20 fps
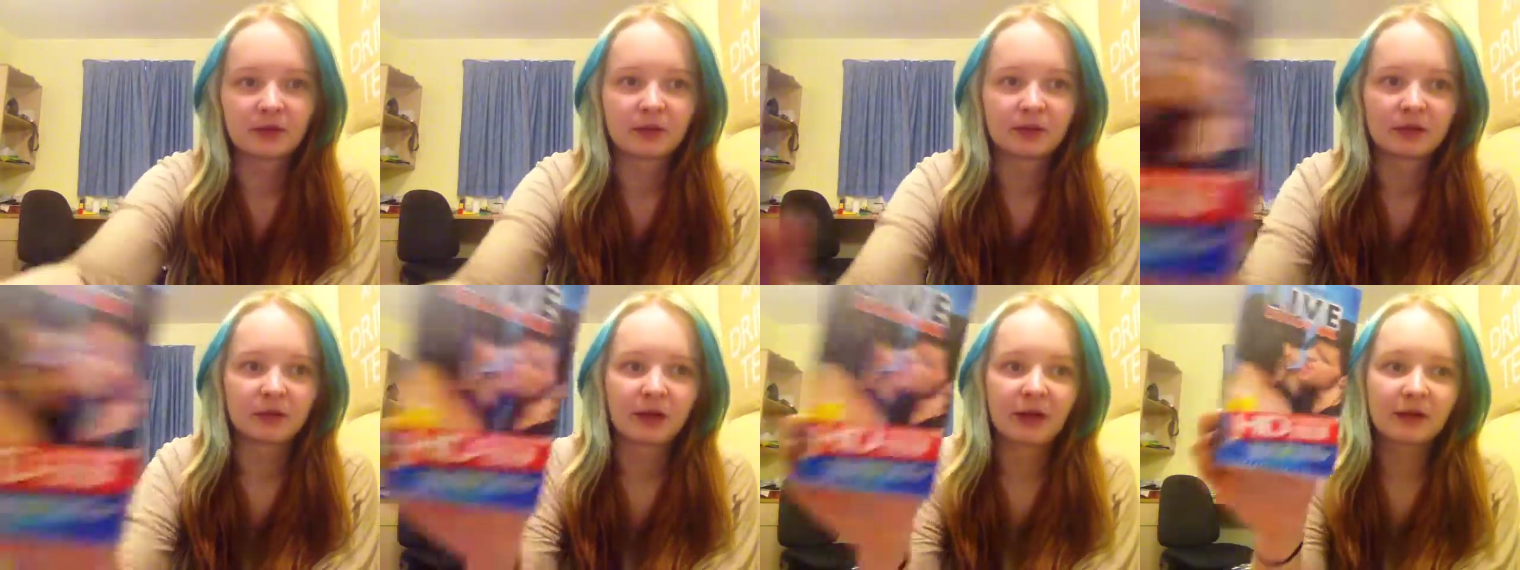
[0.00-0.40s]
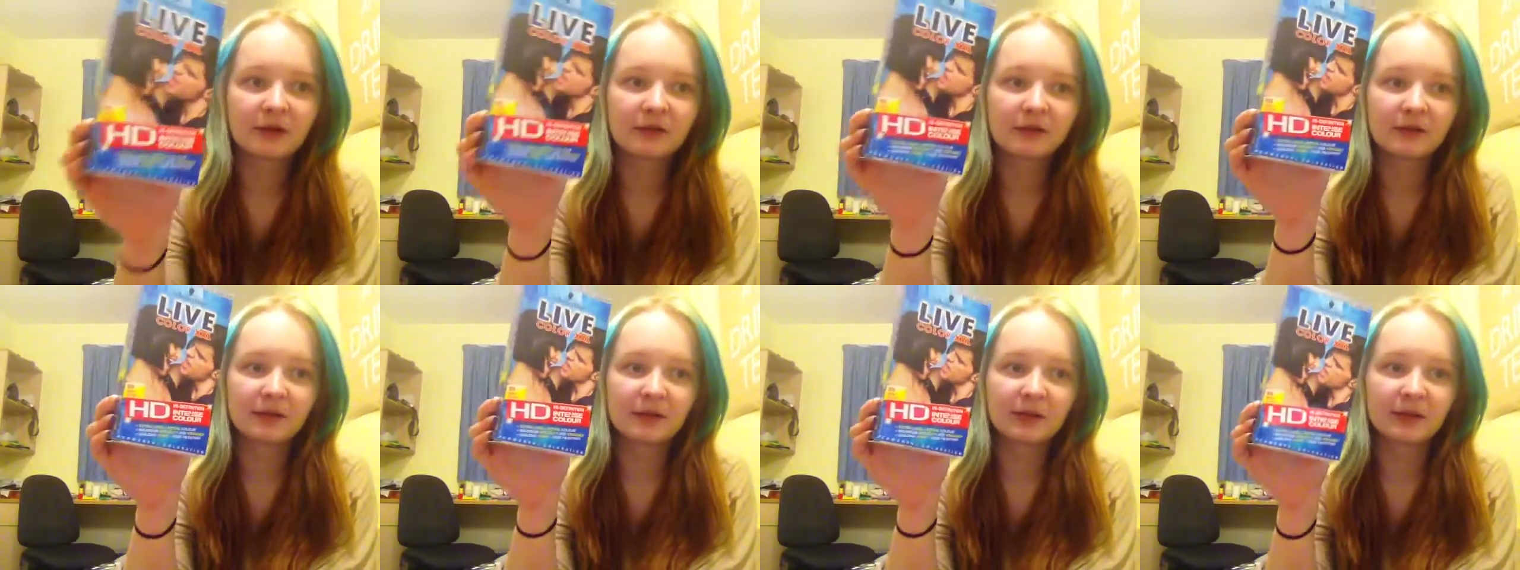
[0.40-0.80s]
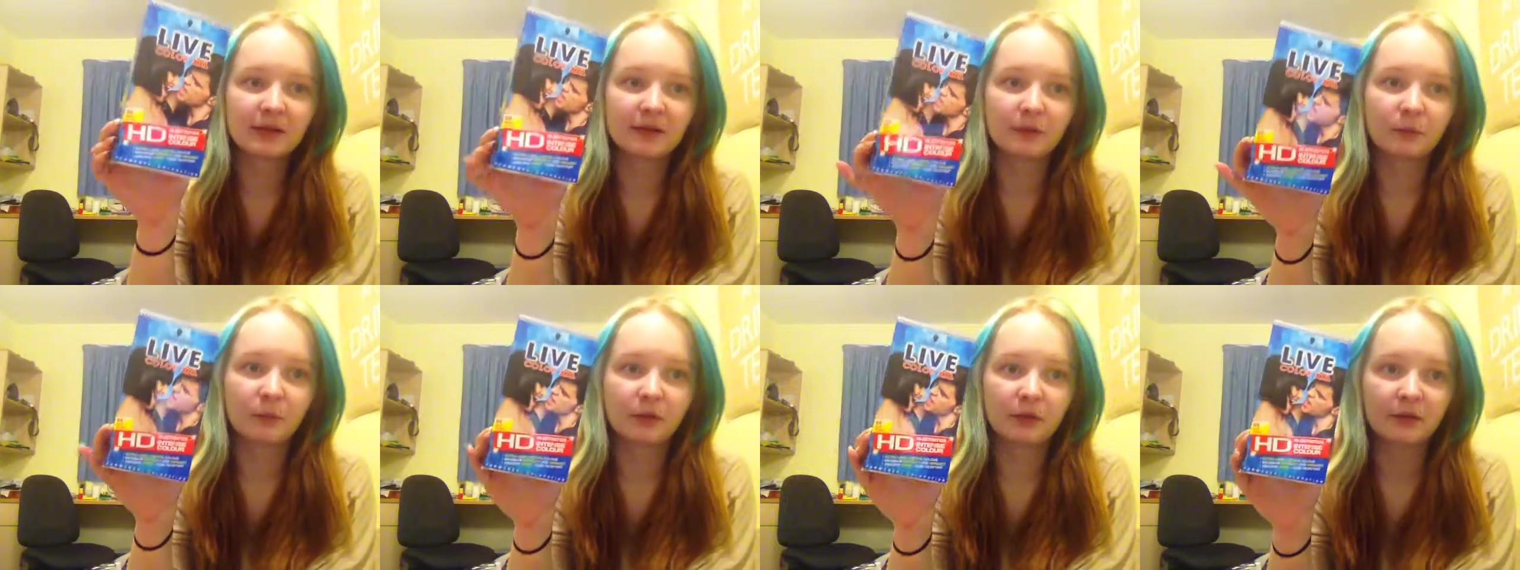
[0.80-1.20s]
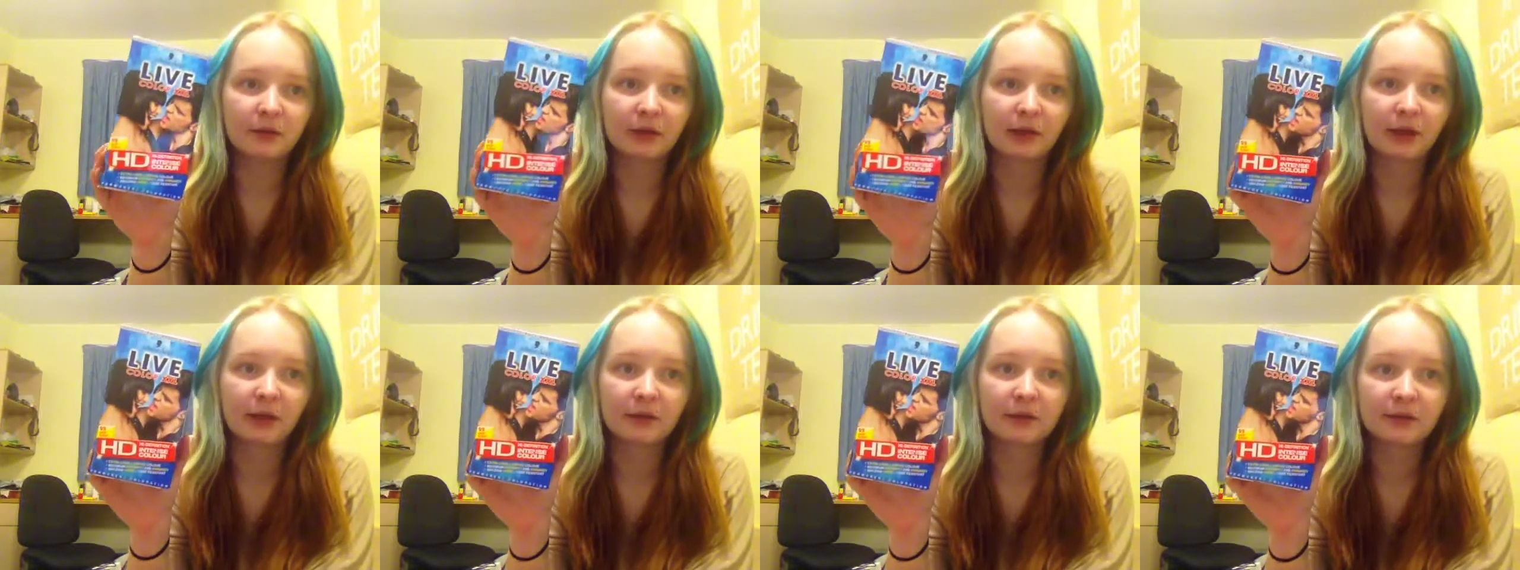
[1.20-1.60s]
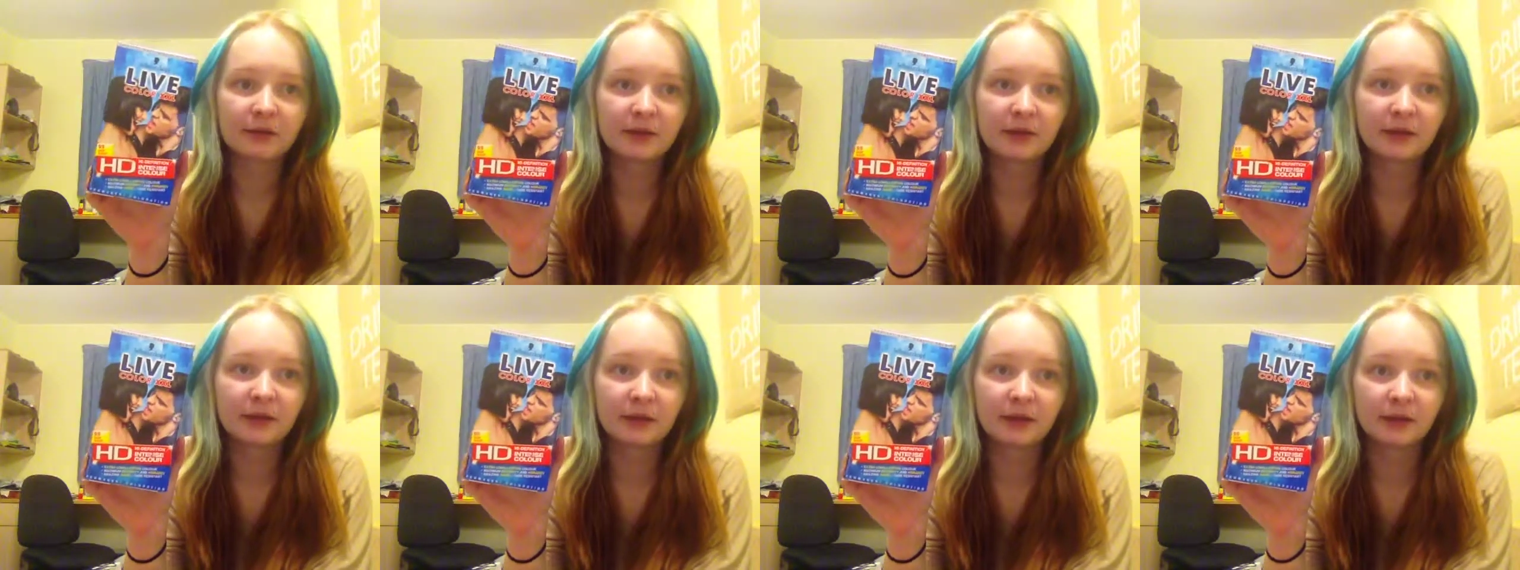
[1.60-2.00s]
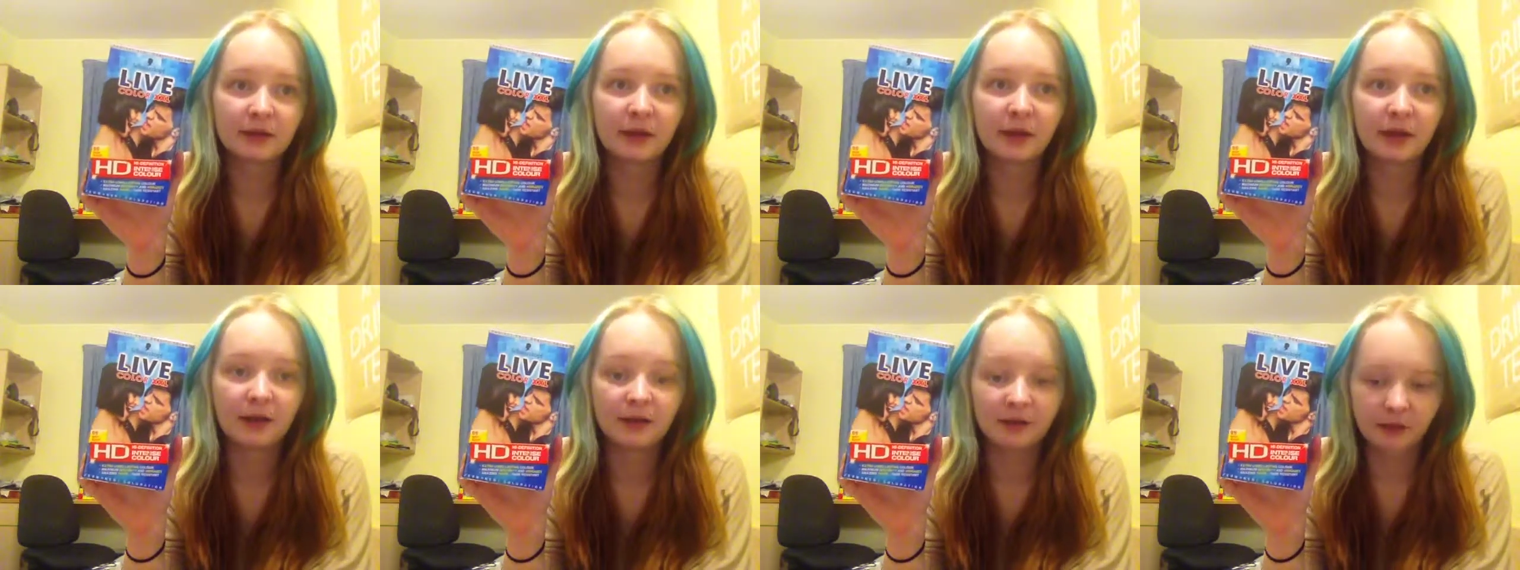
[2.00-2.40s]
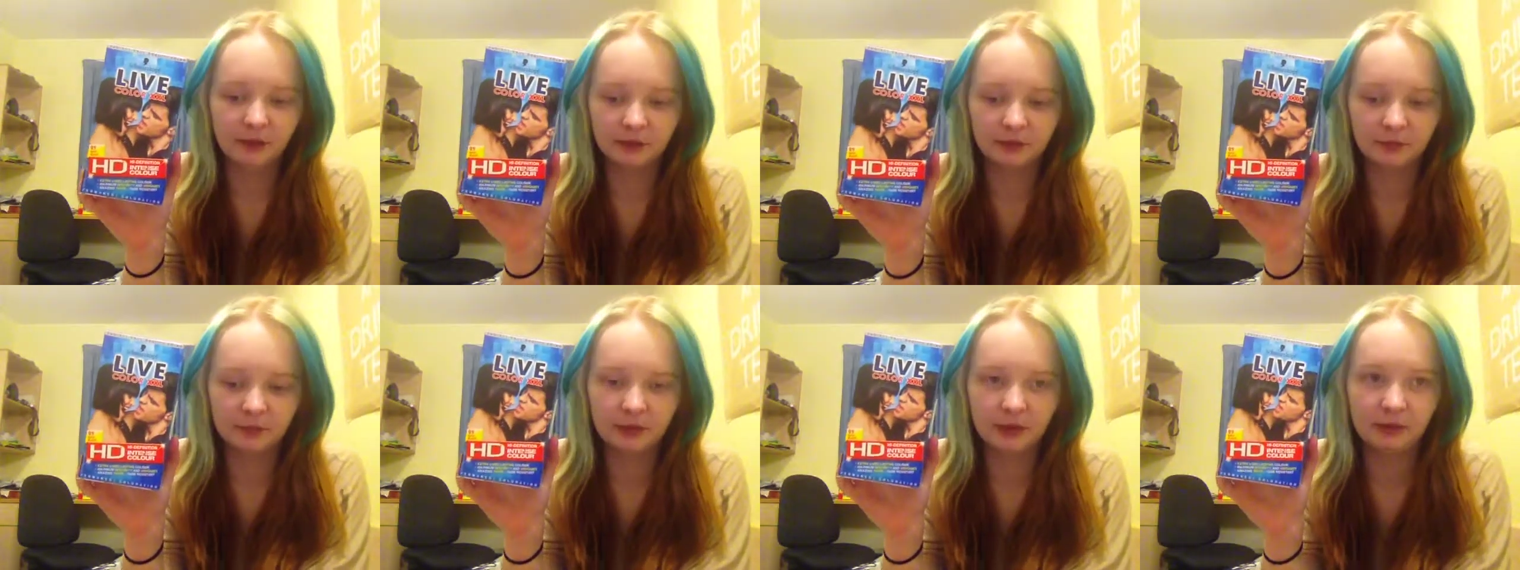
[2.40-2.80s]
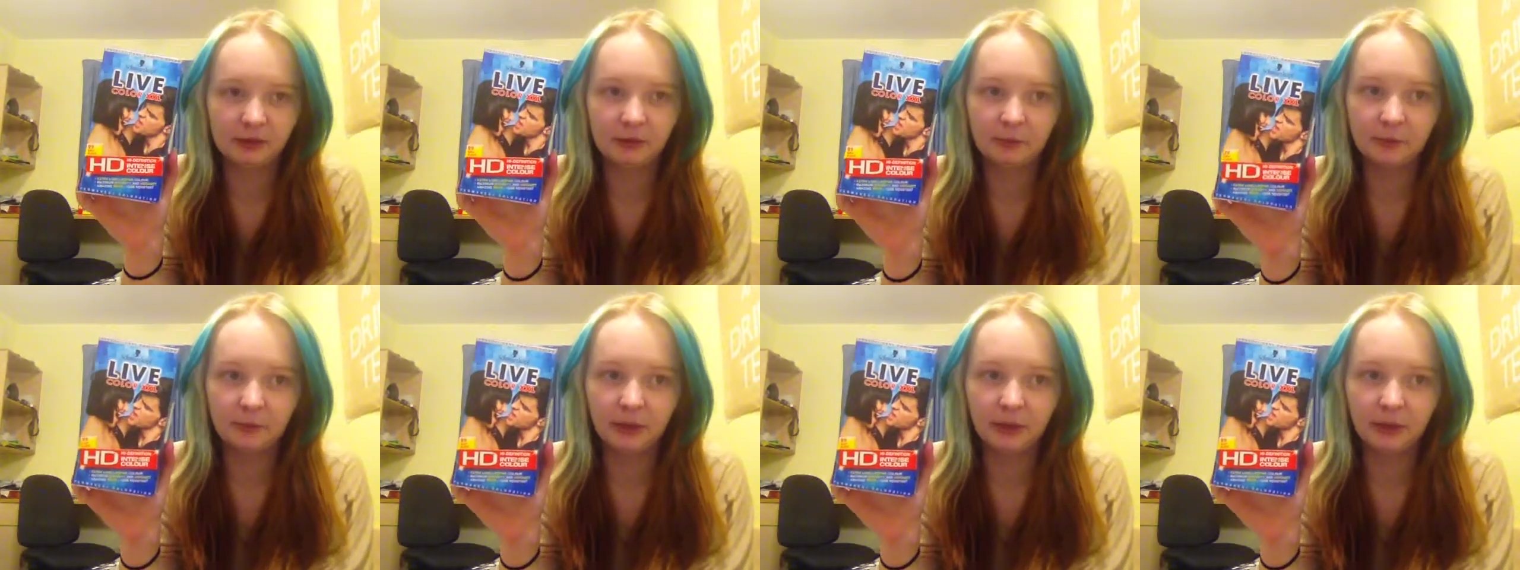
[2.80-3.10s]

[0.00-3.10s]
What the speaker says: So I consider this hair dye to be the